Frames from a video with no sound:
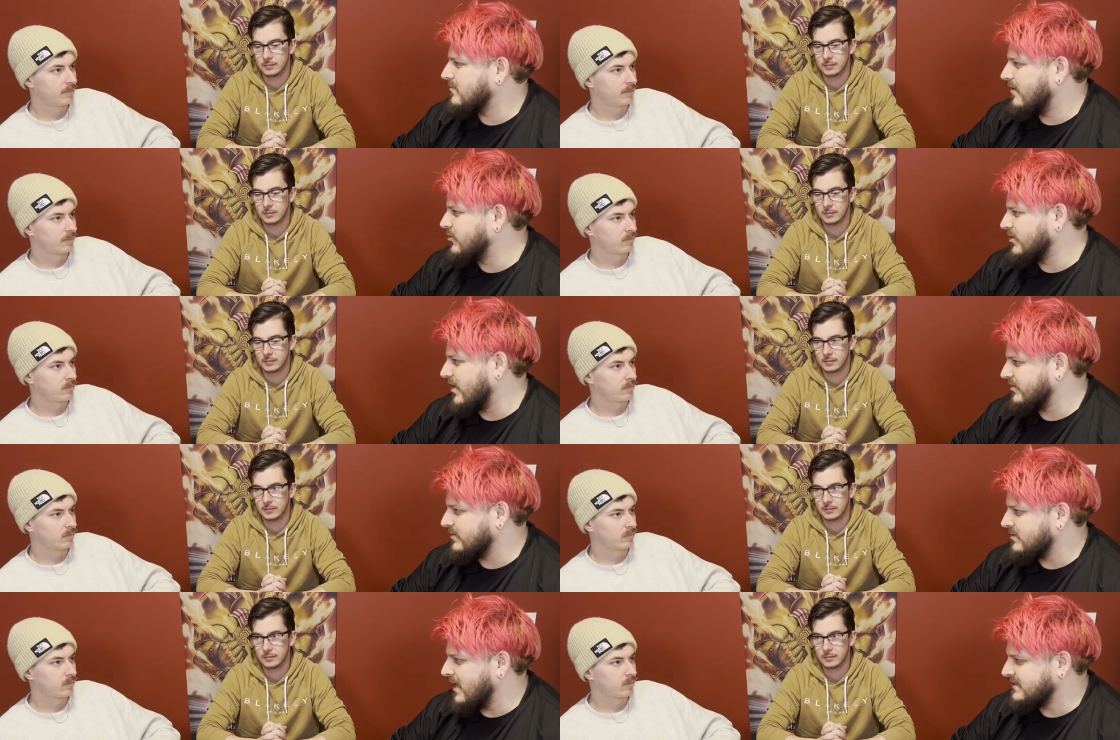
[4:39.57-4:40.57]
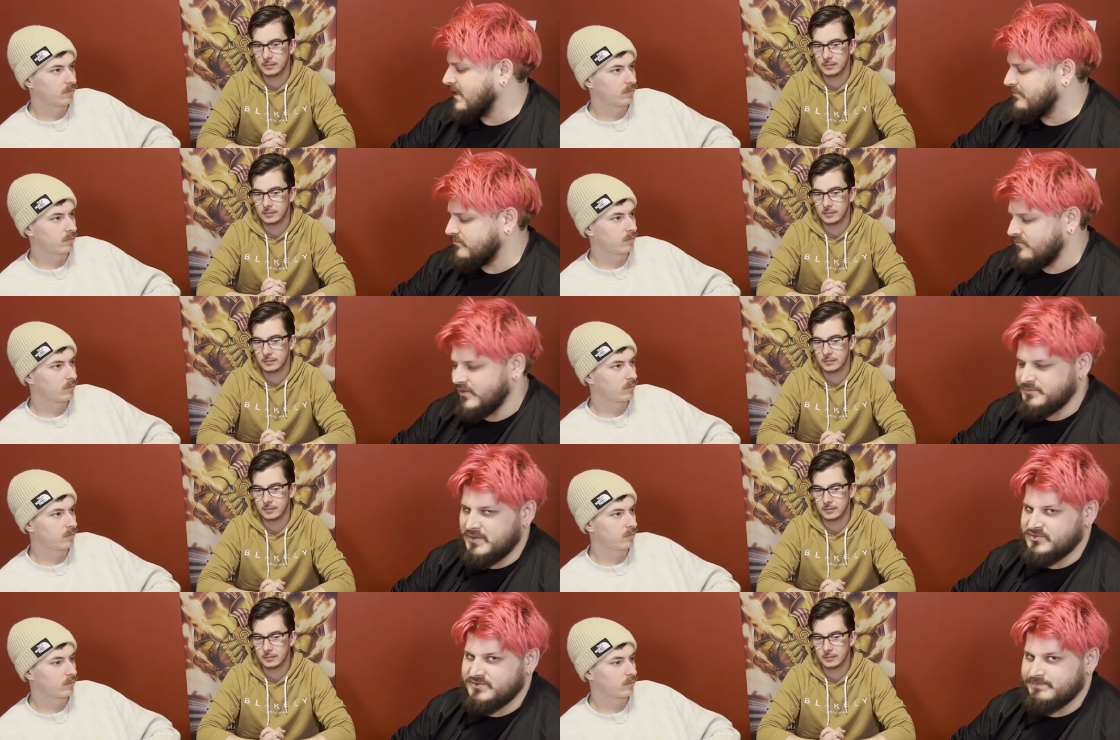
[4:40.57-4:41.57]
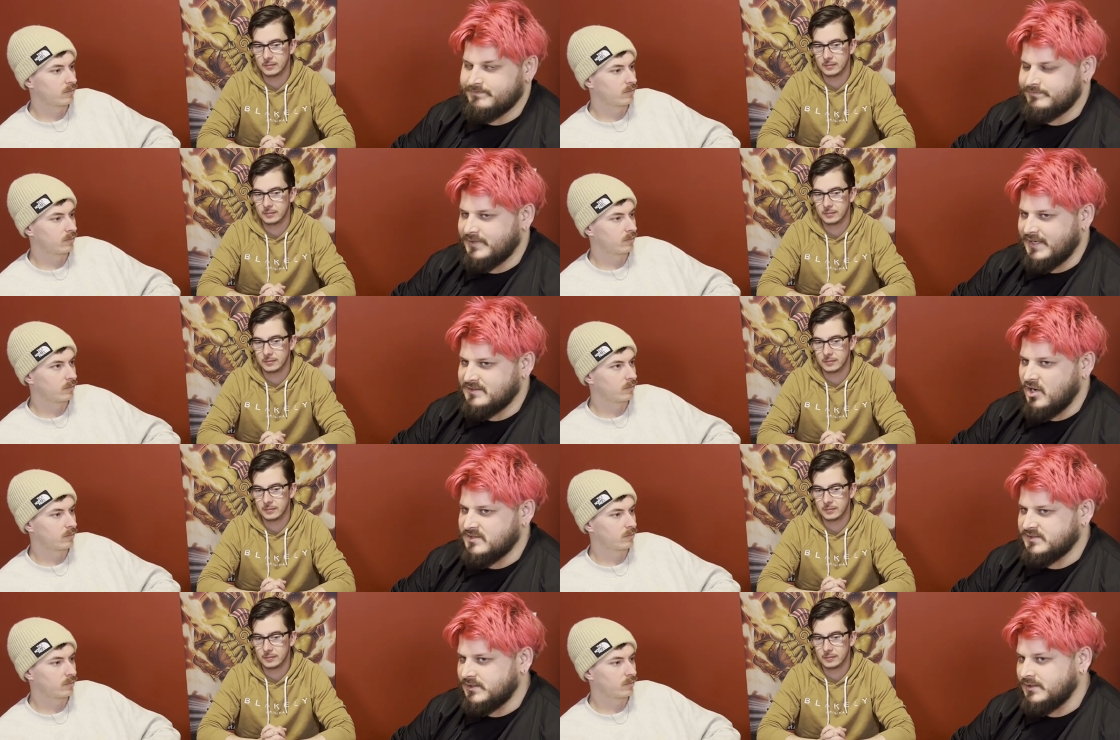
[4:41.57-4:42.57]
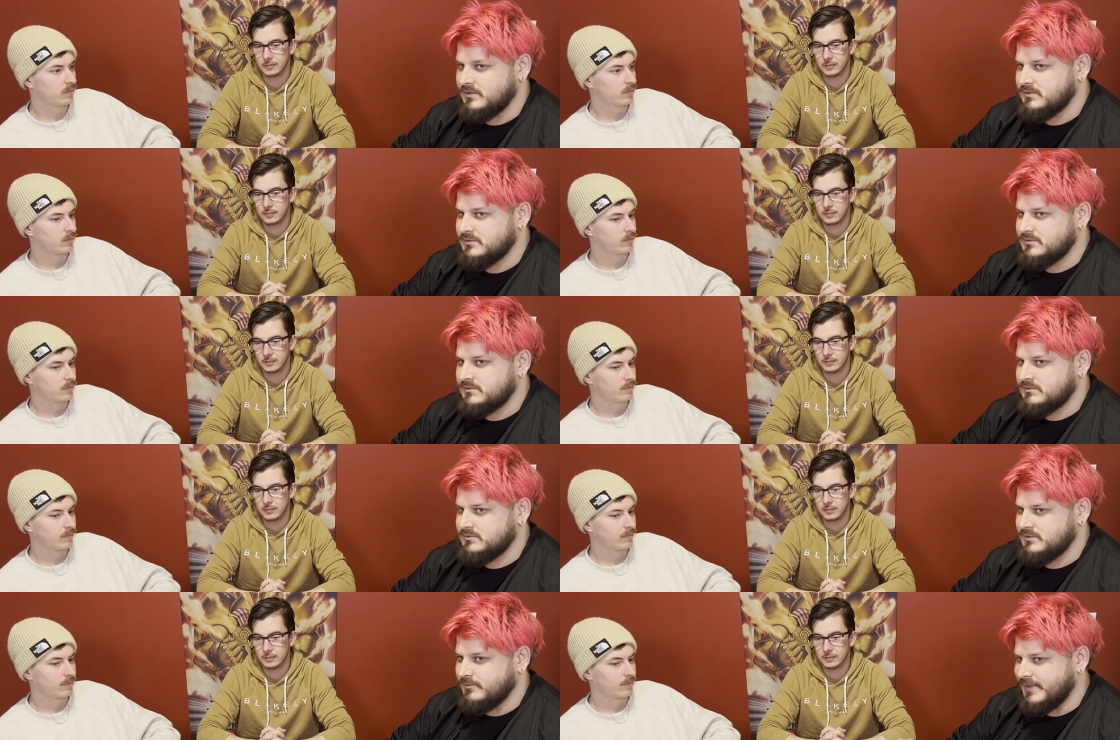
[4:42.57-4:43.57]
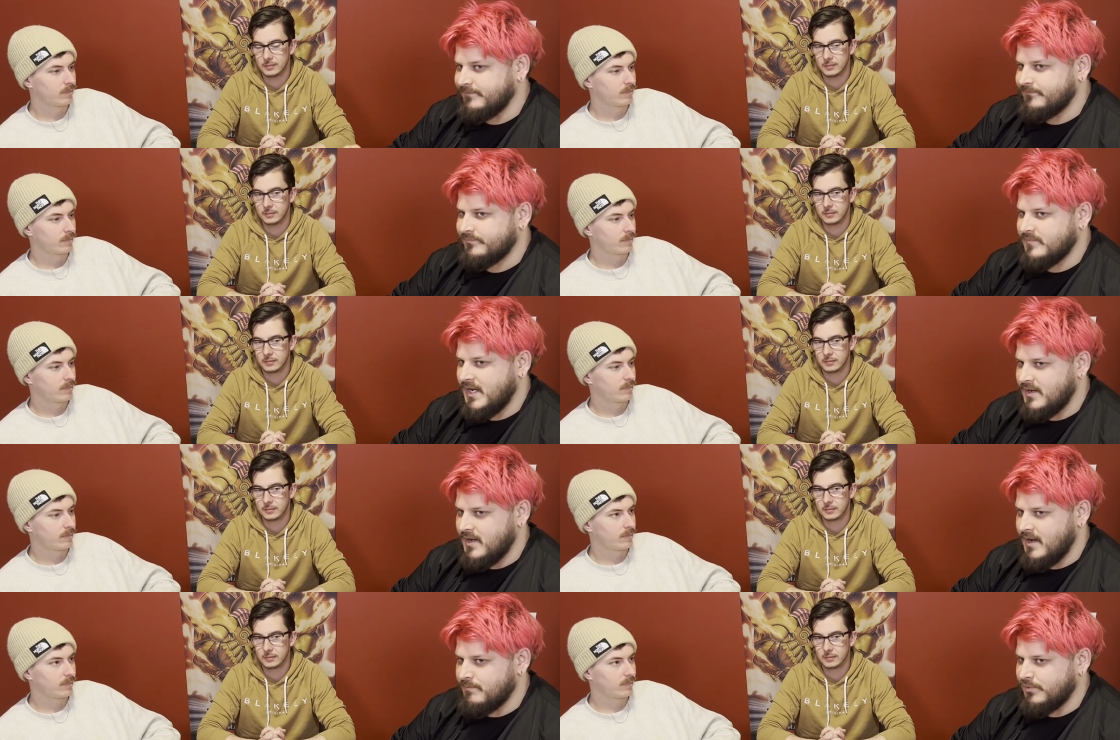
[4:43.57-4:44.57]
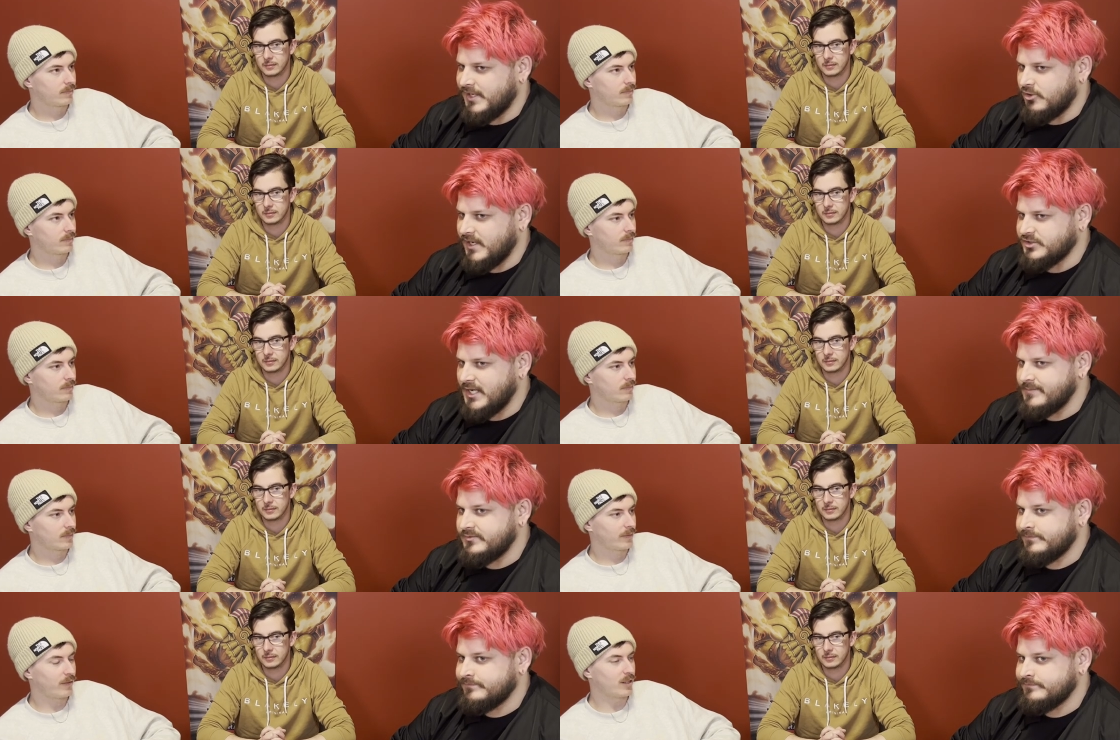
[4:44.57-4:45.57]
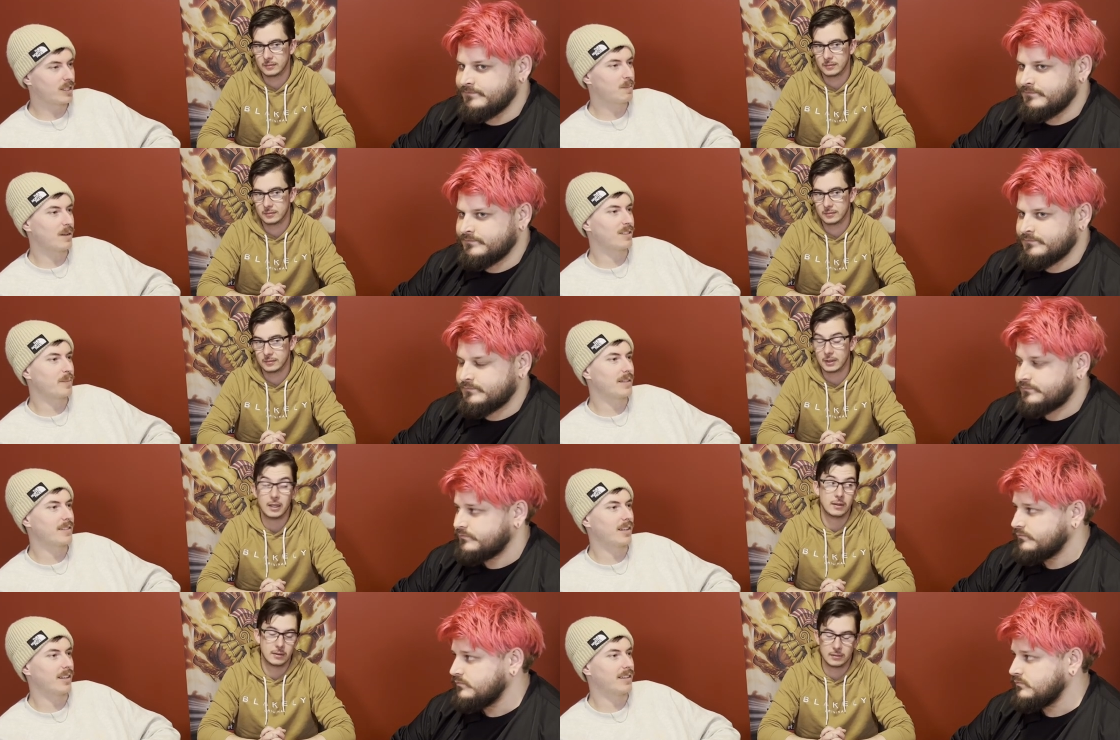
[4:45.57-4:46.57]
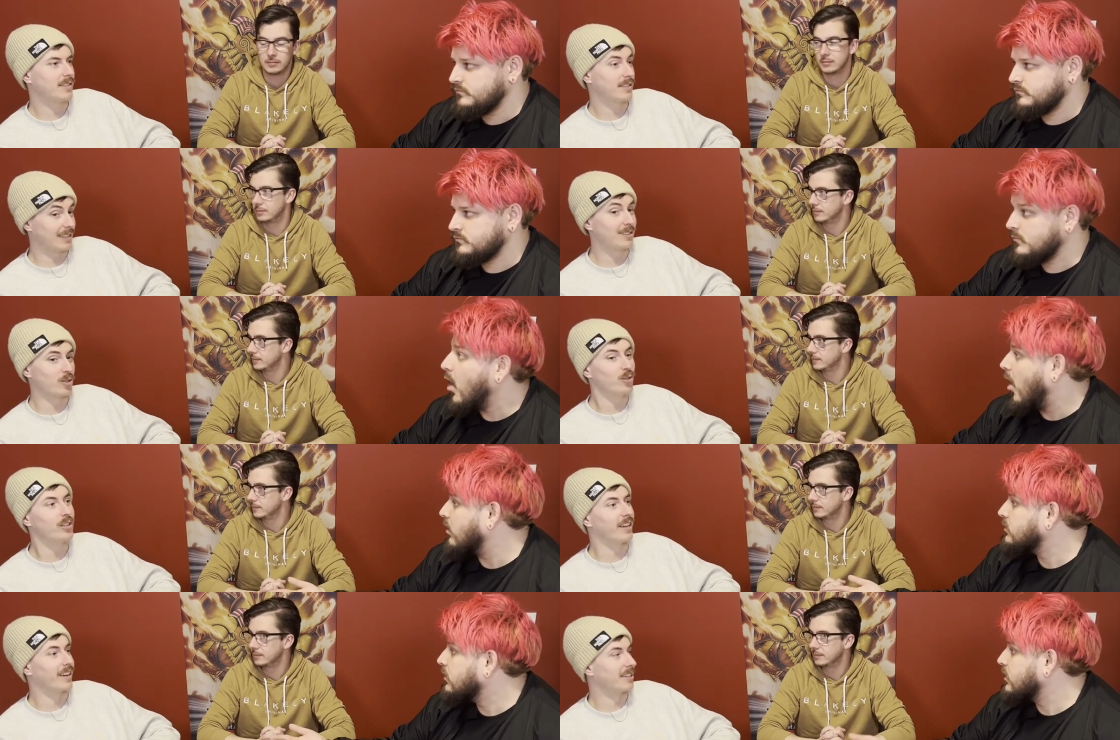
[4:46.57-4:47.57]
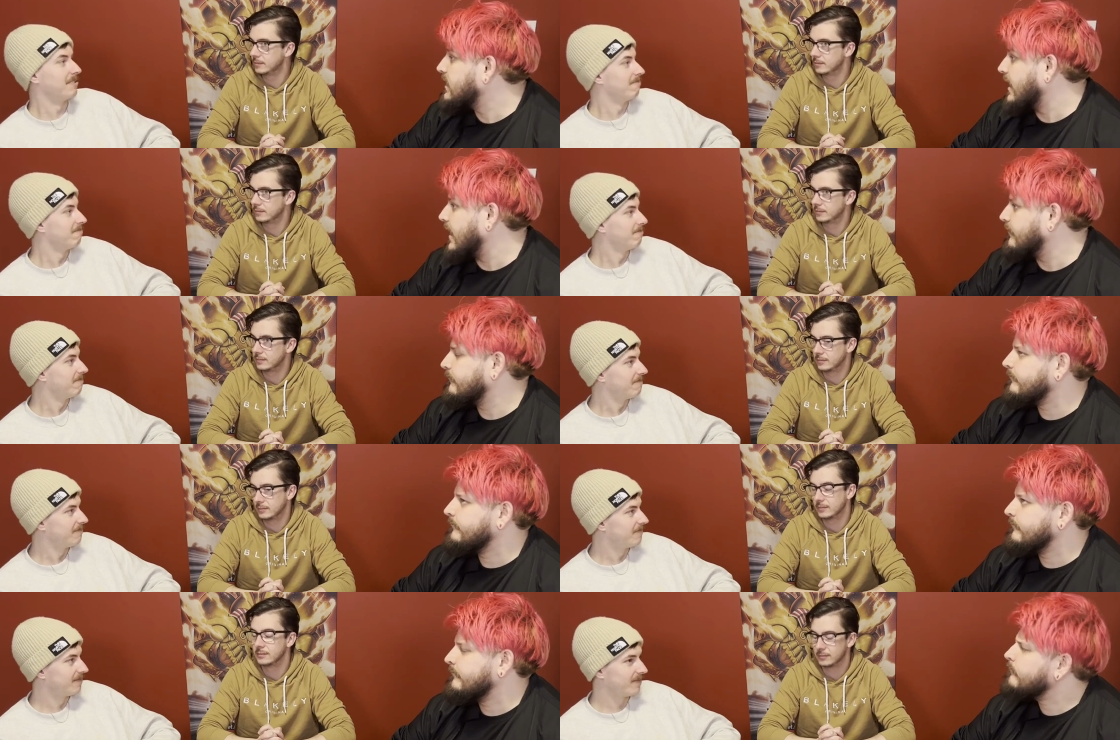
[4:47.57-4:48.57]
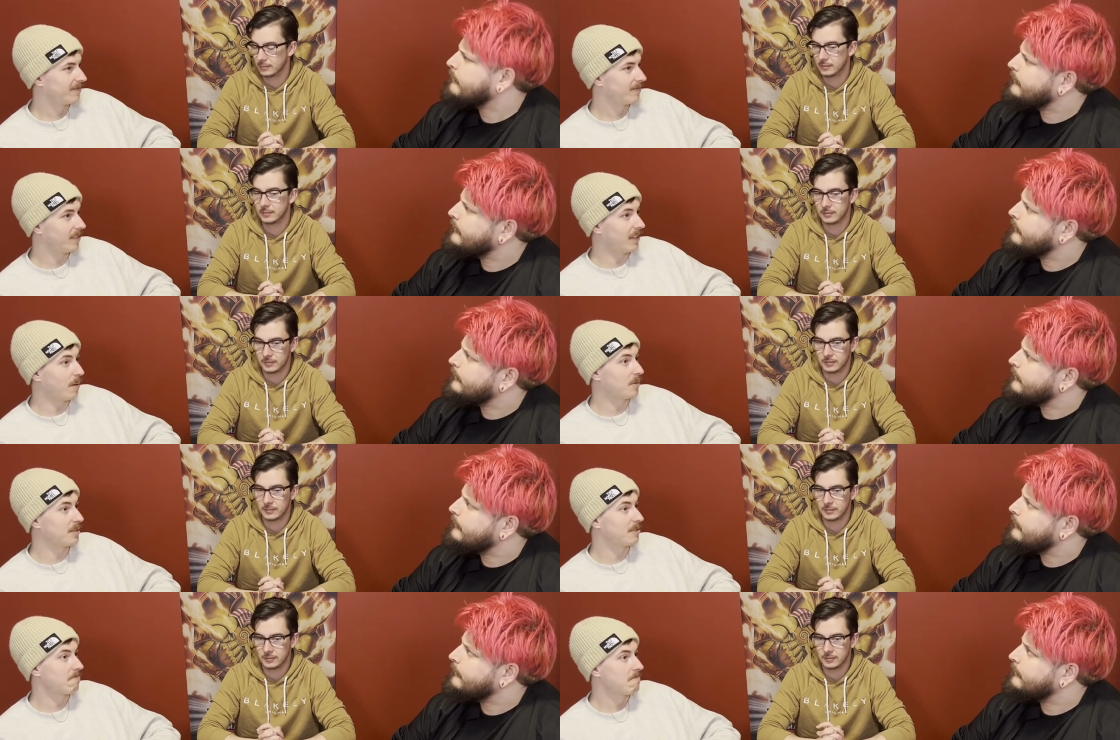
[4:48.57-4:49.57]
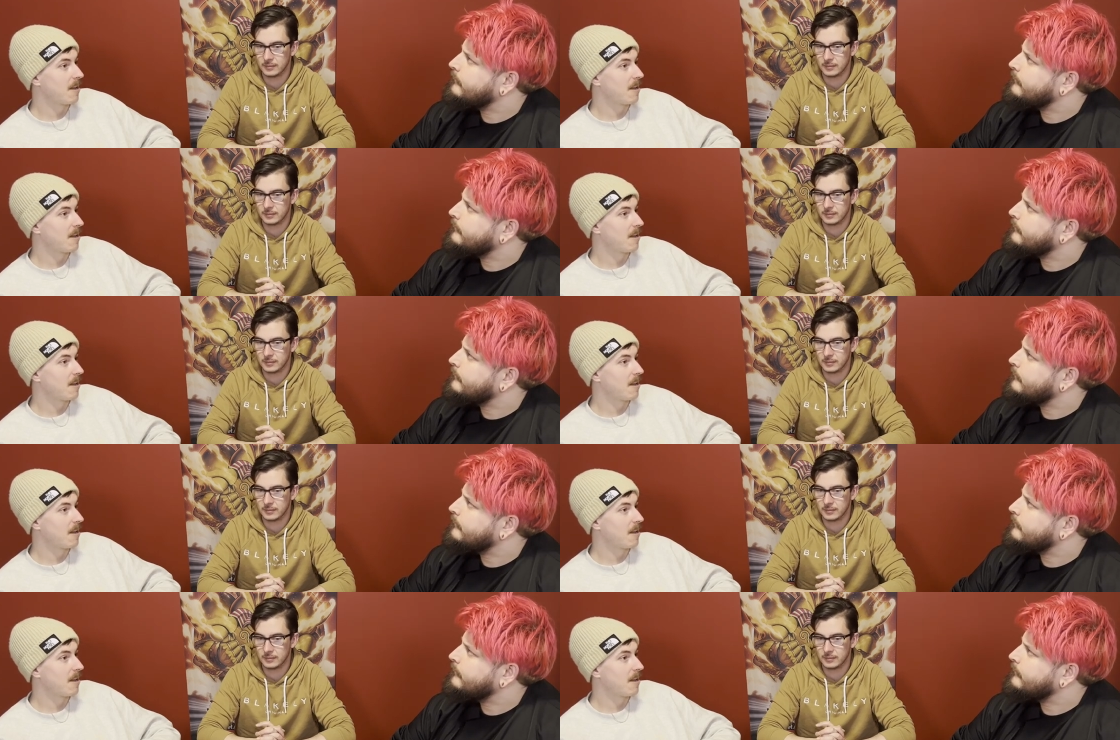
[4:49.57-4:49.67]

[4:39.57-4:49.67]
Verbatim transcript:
Speaker 1: I've got nothing except field spells are getting kind of silly, a little bit, and breaking on hand traps.
Speaker 2: Field spells have been silly since oh, Union Hangar. Yeah, yeah. And that was